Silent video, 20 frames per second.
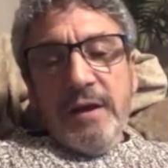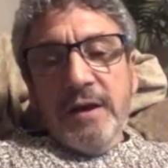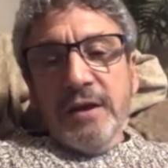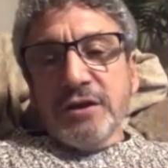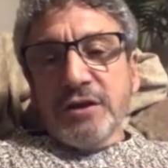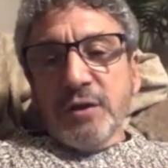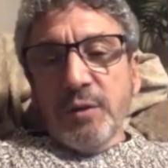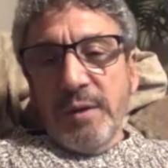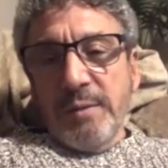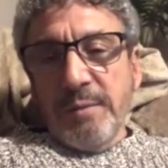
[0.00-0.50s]

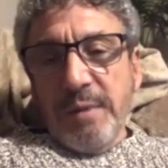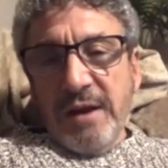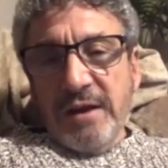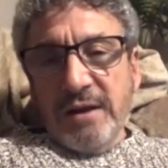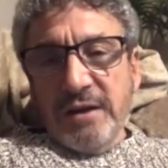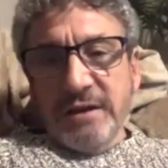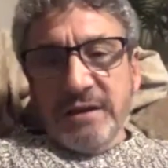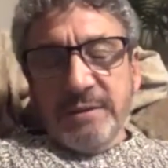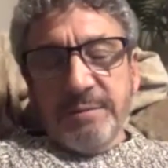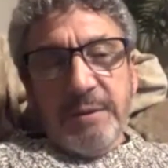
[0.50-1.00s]
So we made
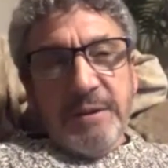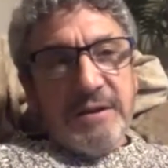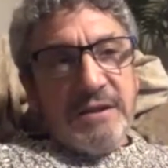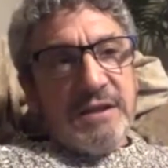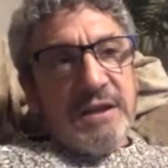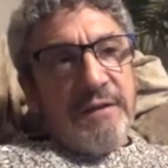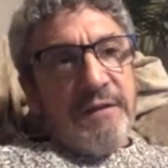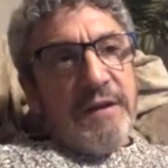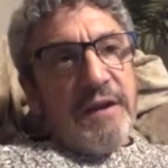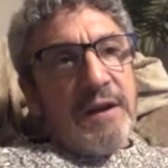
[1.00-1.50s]
this
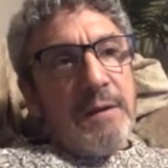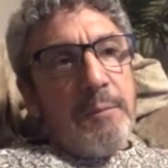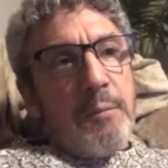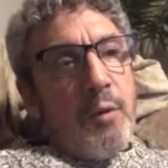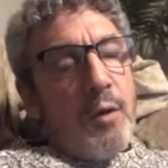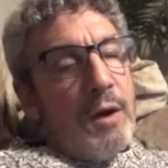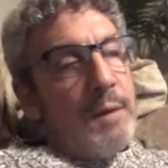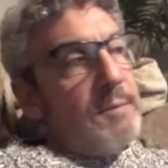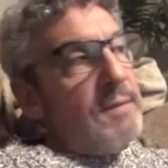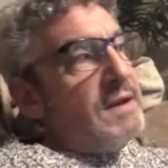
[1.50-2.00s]
specific
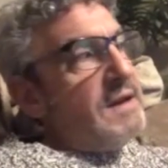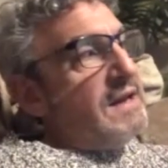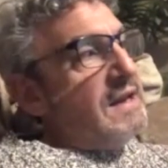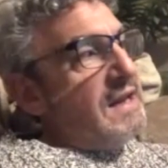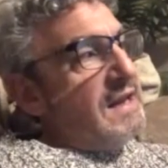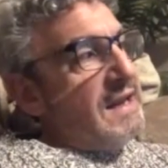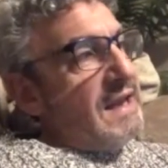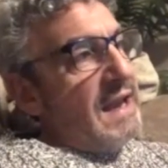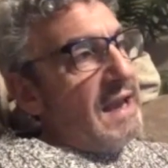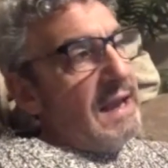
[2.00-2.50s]
appointment, and
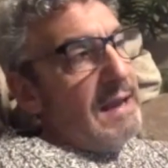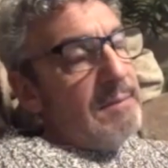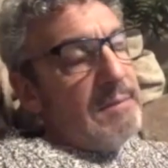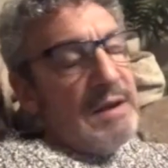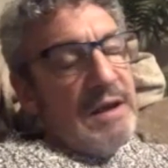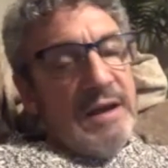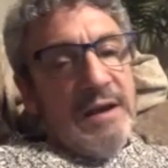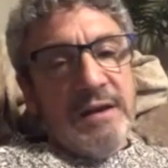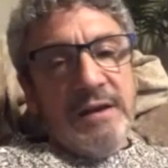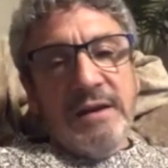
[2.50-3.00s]
he came
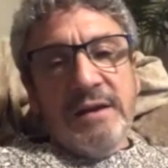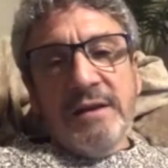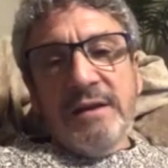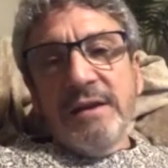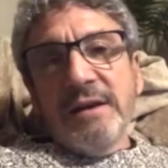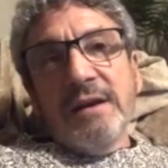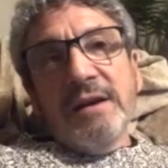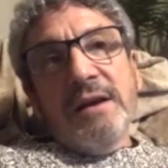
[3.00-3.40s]
in, and